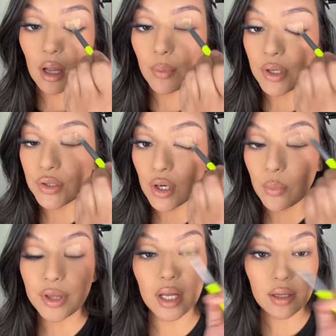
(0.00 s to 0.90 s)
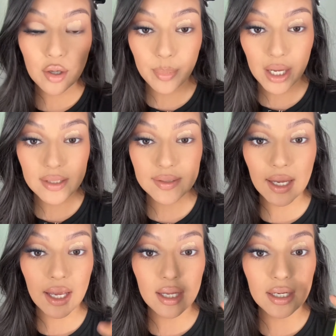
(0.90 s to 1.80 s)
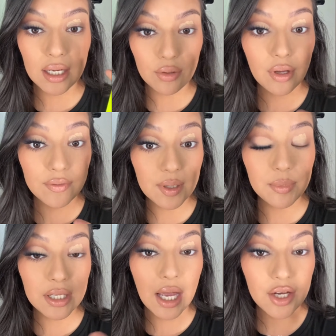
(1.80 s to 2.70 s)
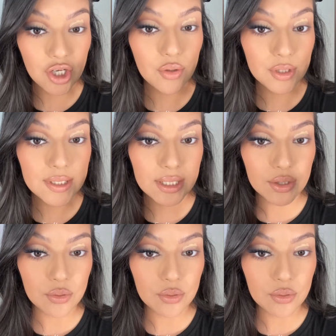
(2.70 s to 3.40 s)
way you start with a clear base and it'll give something the eyeshadow to stick to.